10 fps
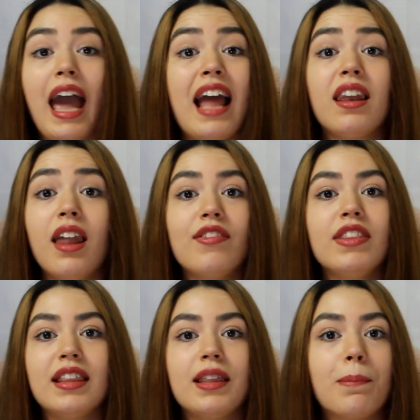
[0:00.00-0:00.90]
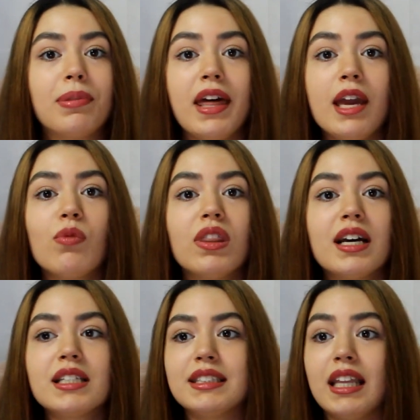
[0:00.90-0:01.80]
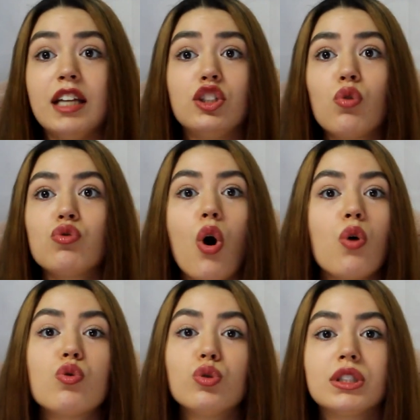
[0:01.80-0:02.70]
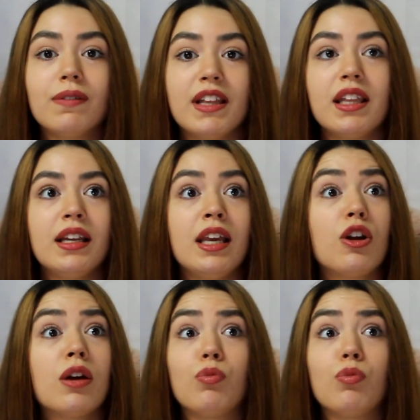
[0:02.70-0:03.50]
I love it that they're playing with us, that they don't know who's the villain here.